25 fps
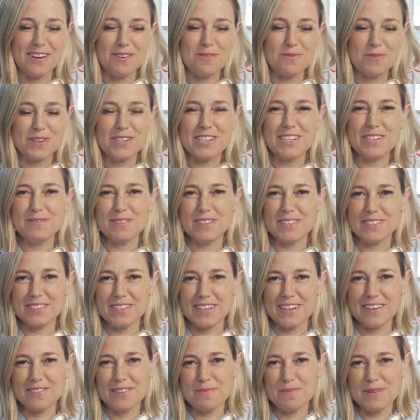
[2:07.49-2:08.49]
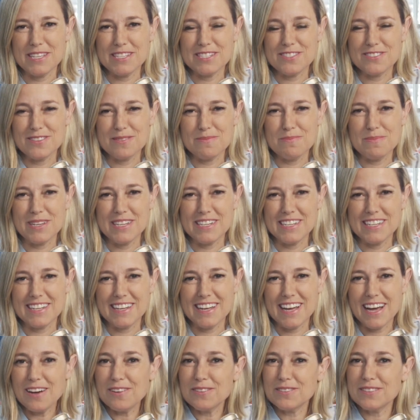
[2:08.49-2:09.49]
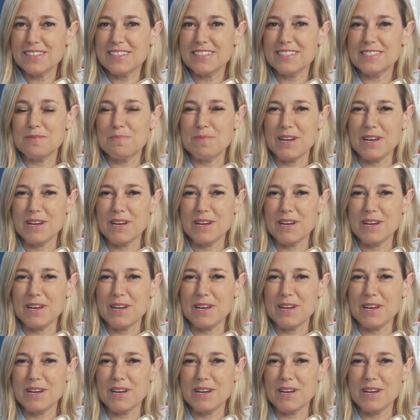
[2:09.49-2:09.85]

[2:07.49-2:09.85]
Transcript: working with a lot of the mainstream media outlets,